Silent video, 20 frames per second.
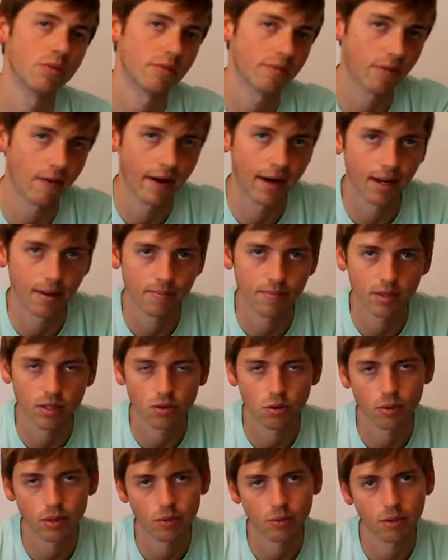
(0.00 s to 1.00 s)
the frame, the
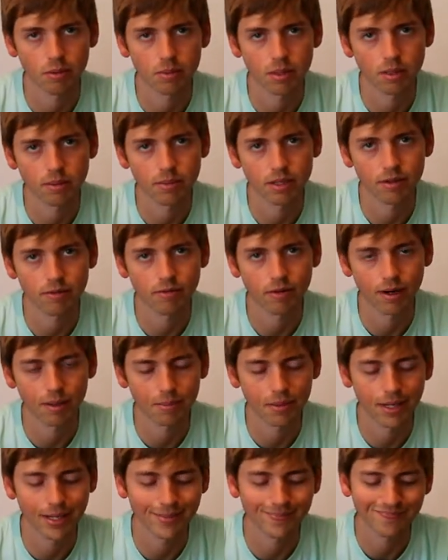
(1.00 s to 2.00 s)
21mm
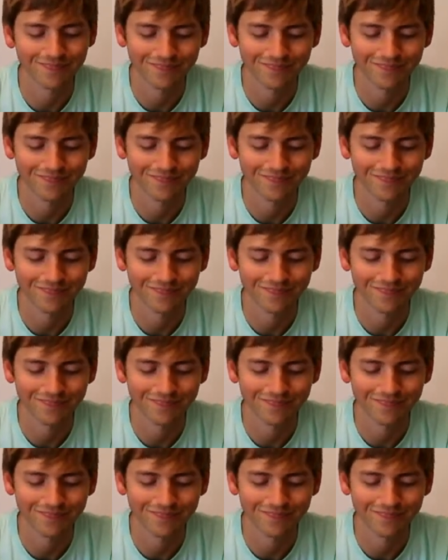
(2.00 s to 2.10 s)
frame line.